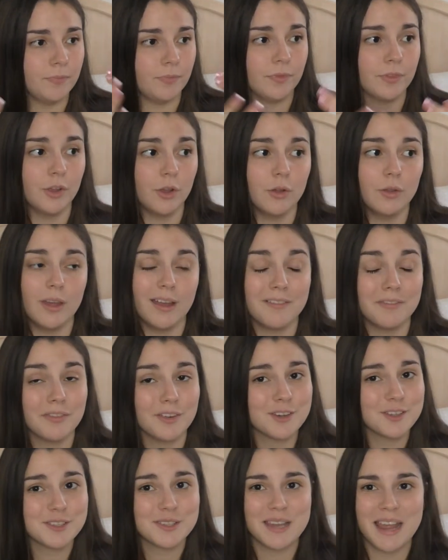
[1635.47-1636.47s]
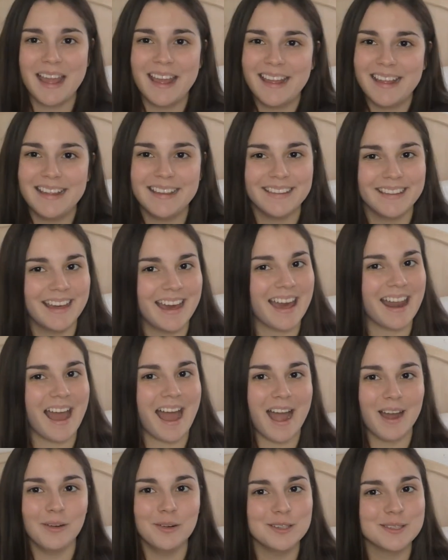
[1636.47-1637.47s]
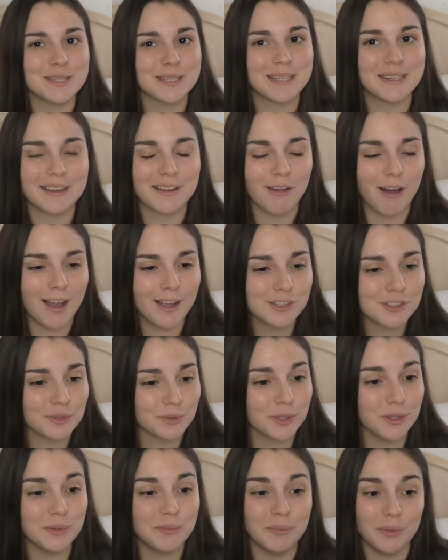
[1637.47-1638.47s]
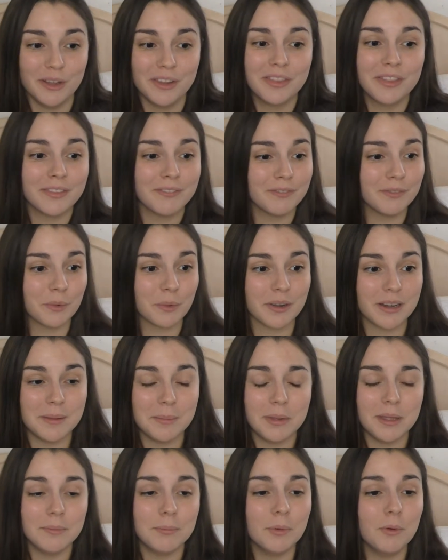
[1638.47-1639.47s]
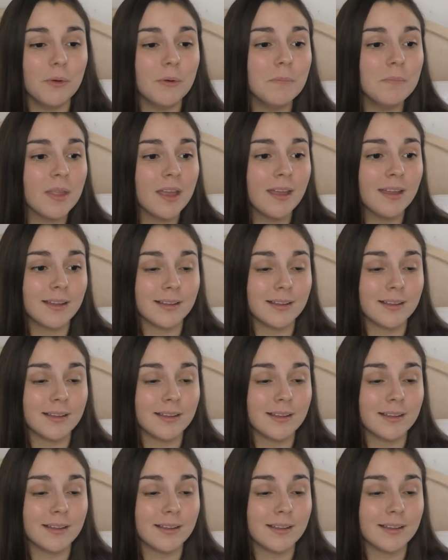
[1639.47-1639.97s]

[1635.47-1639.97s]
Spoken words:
that first day that I was in a classroom with 40 people,